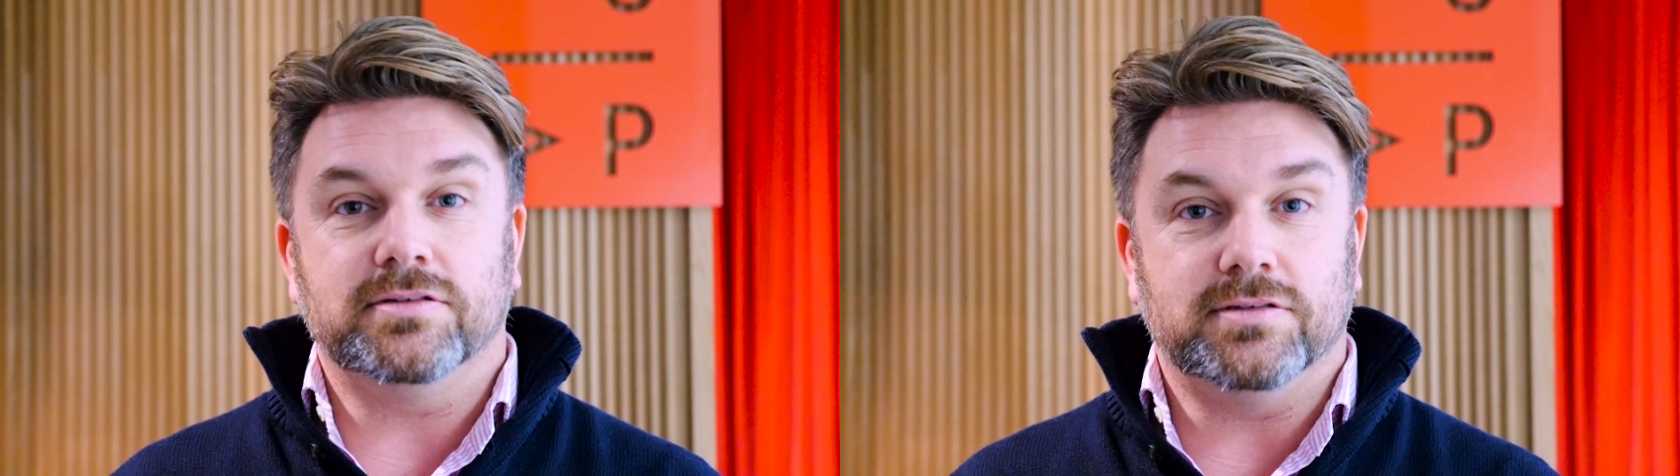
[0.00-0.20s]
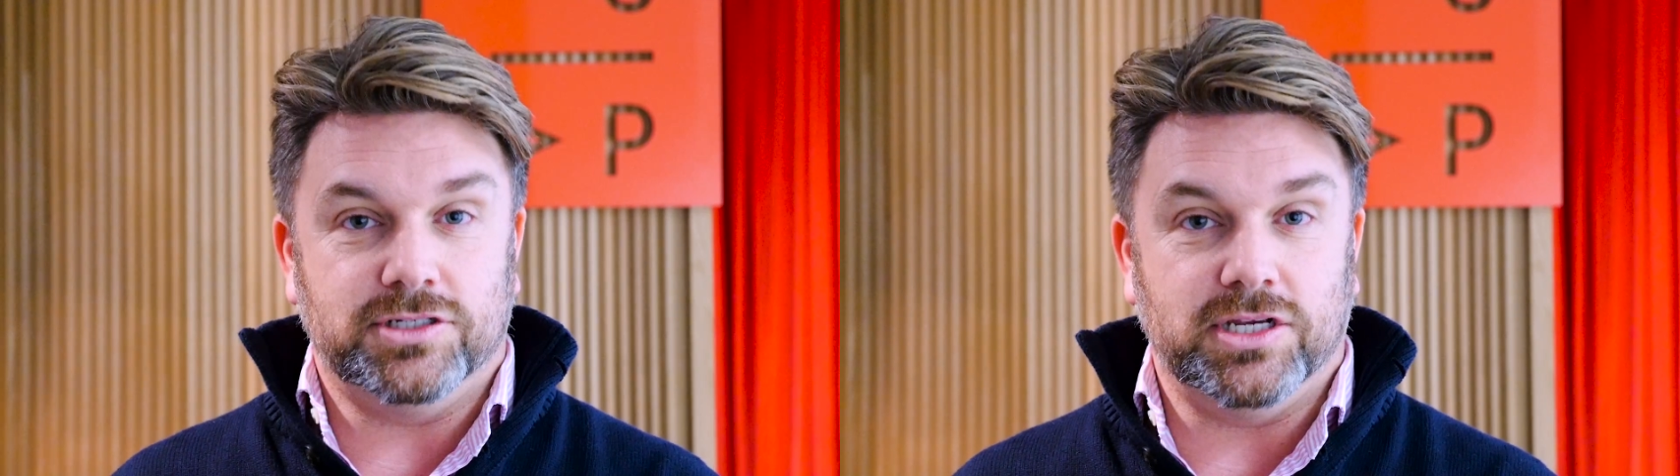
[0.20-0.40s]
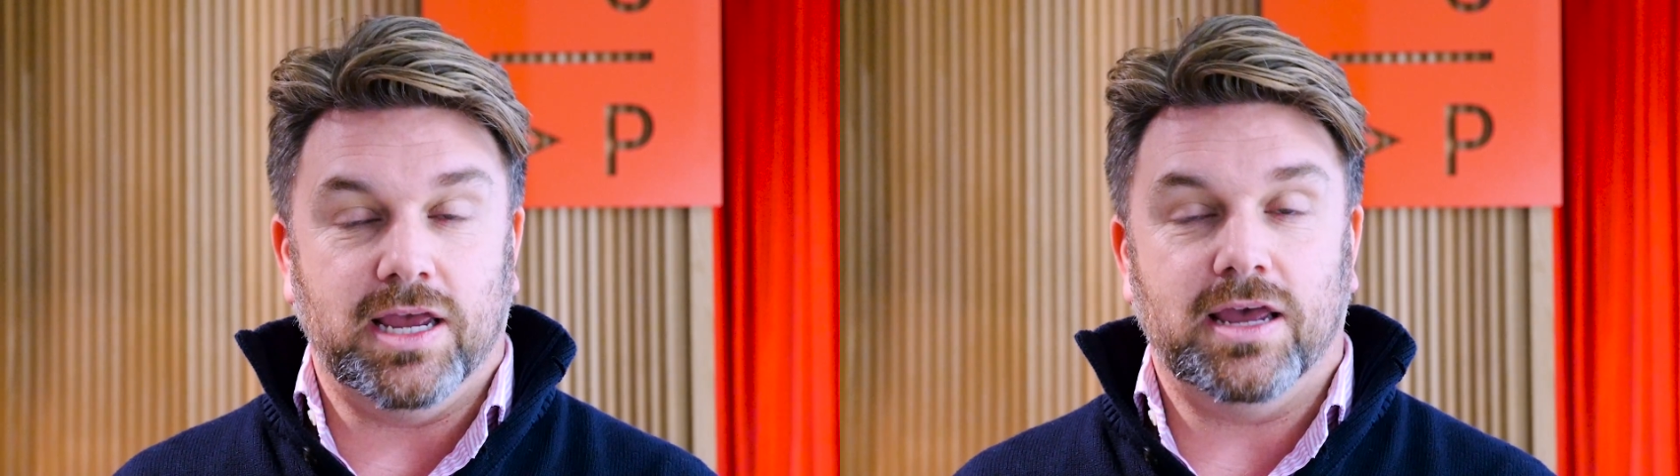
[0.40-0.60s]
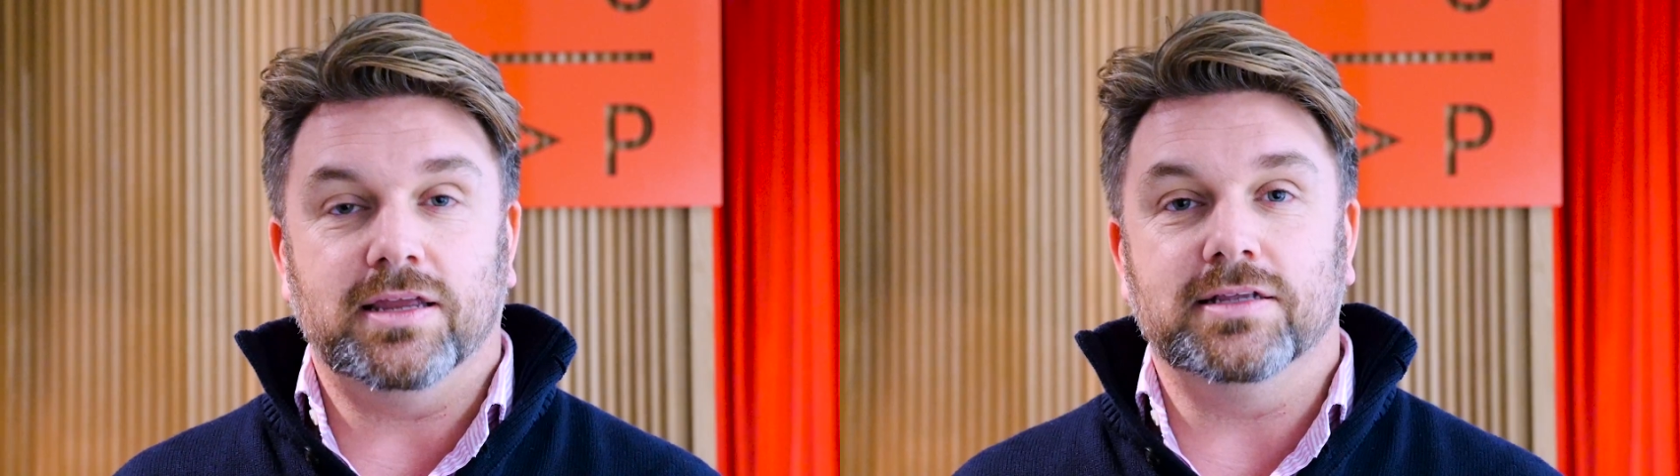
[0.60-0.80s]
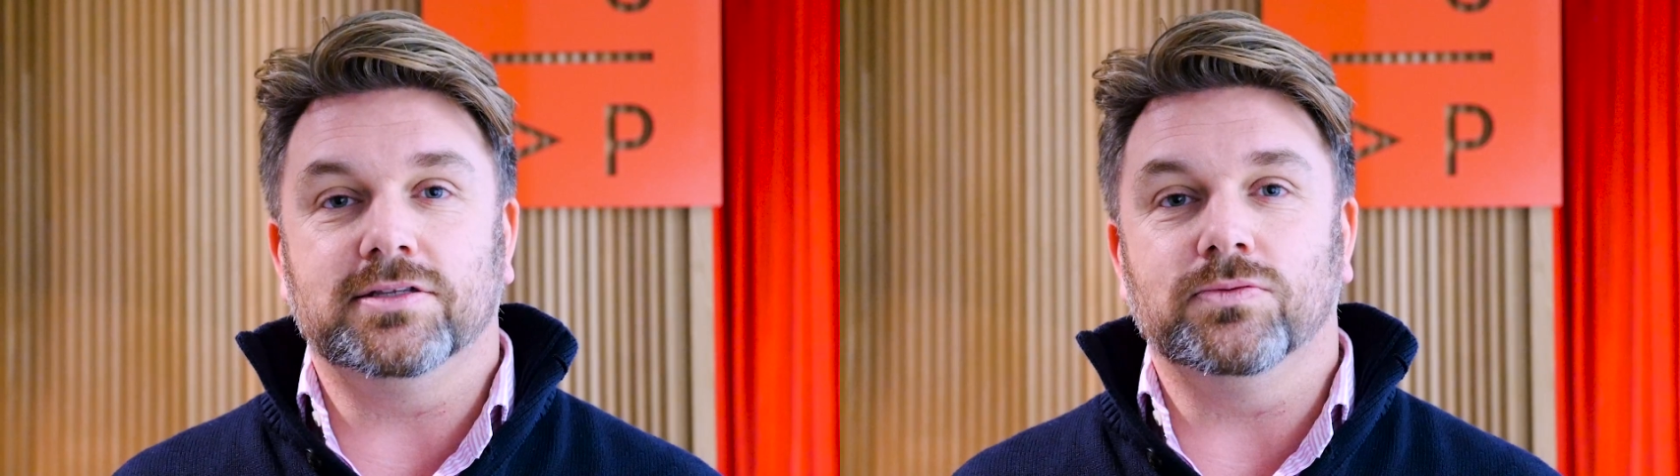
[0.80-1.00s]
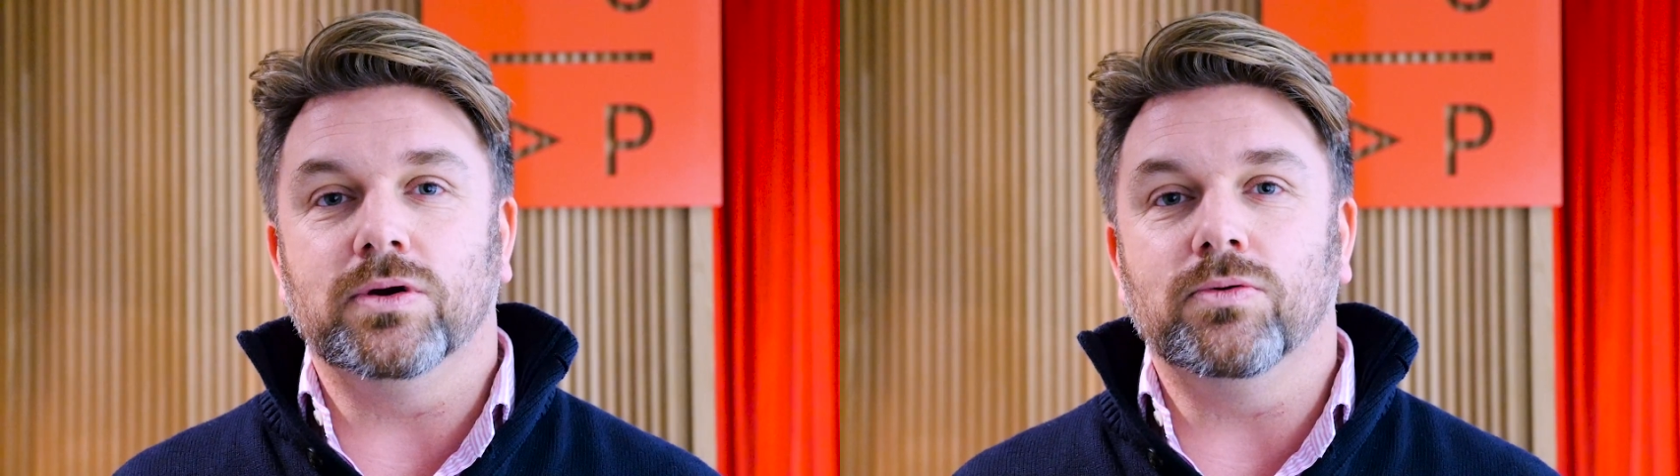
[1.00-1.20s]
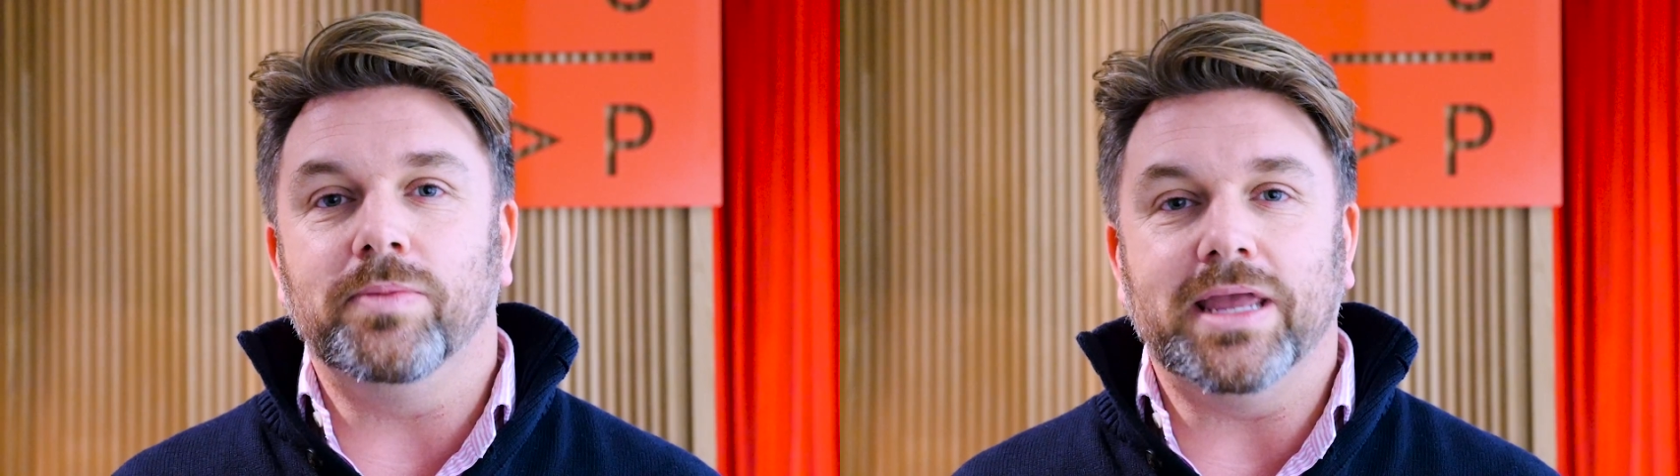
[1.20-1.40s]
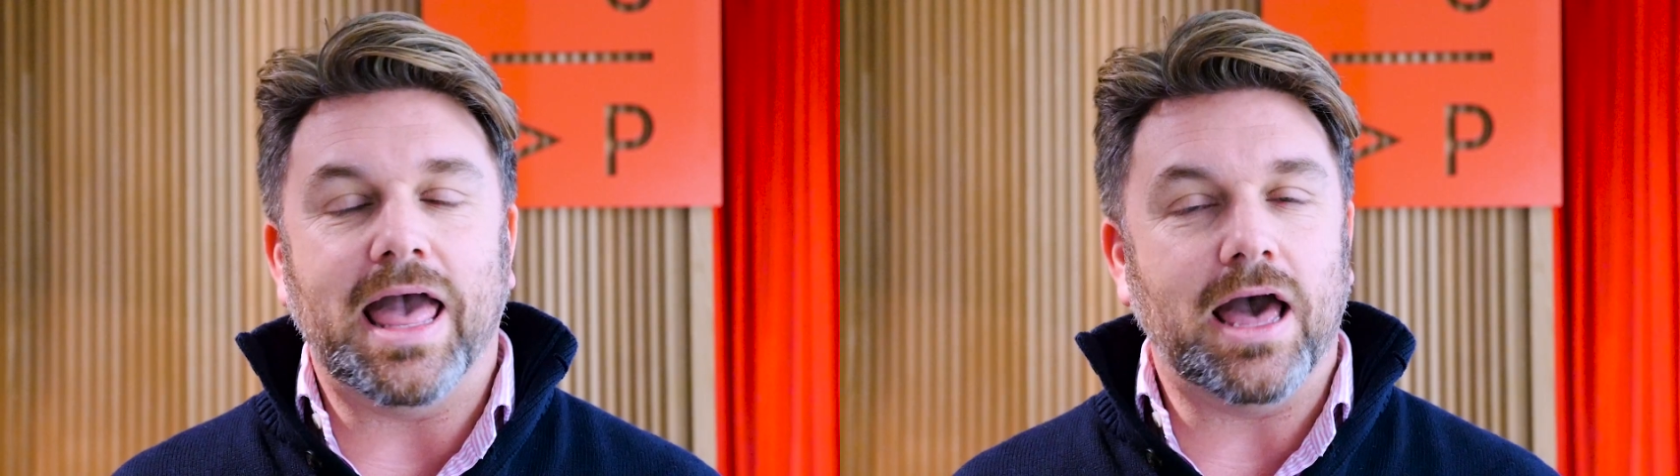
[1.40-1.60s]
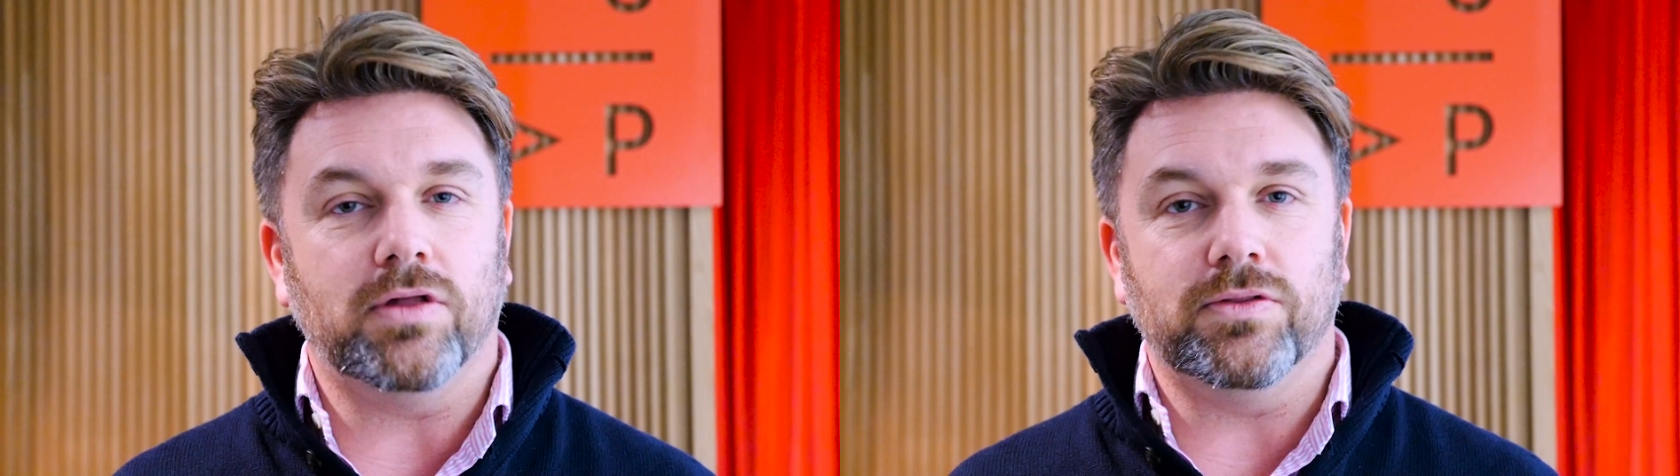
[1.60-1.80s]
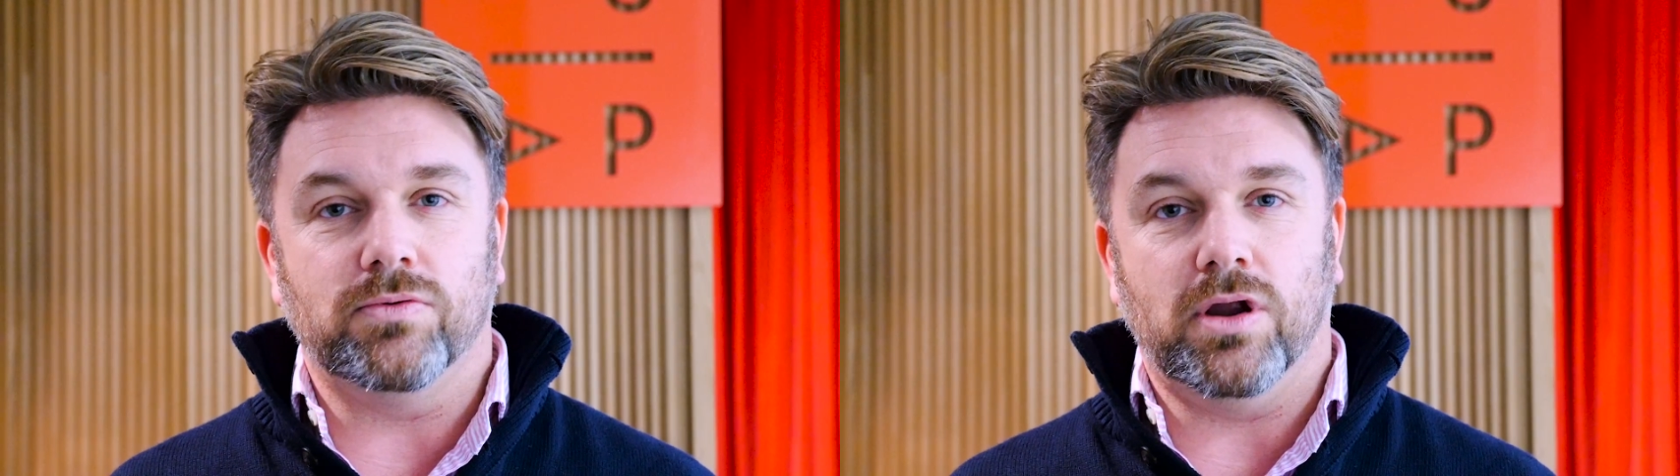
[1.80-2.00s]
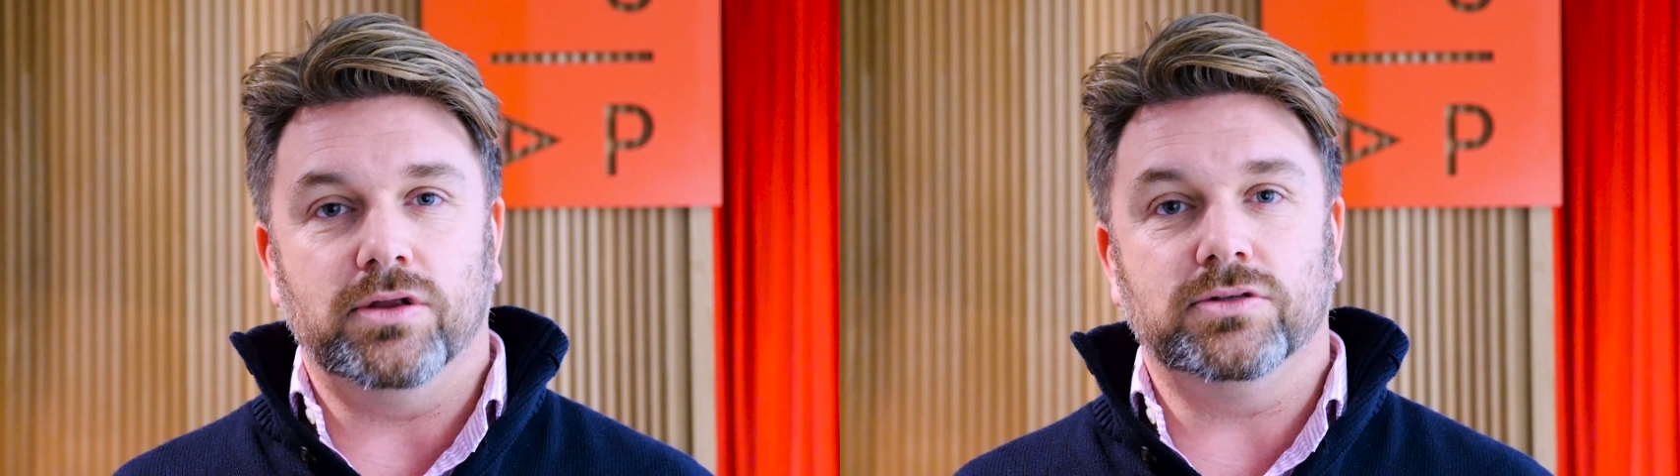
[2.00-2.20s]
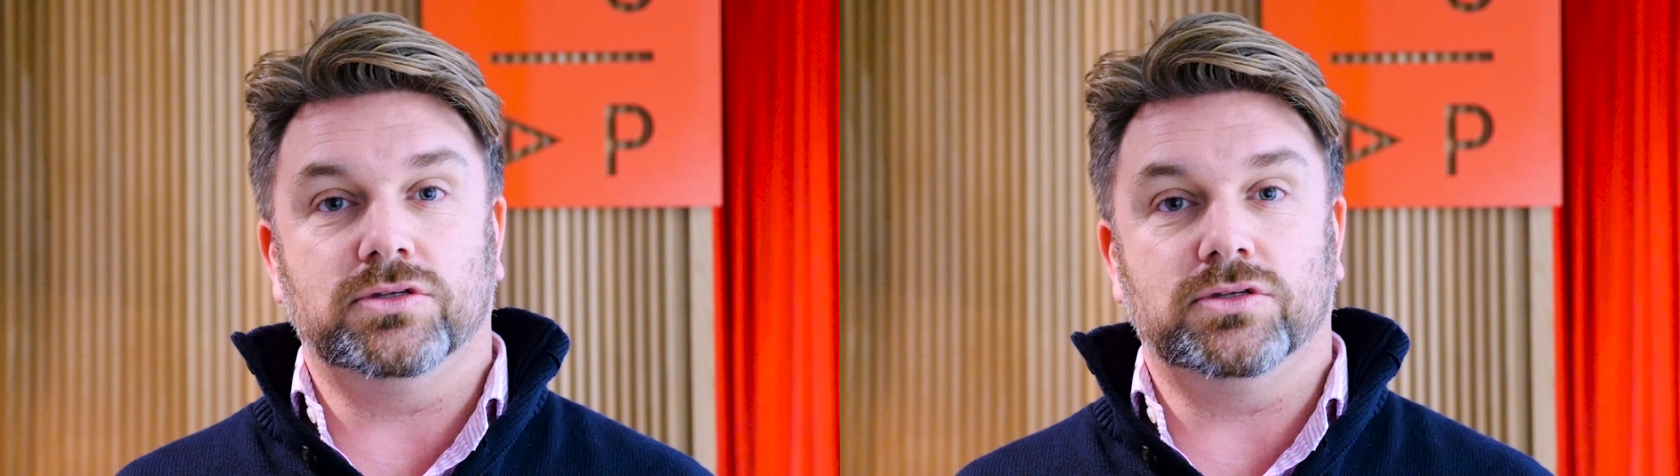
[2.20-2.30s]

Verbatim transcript: to share is that we will be out on the road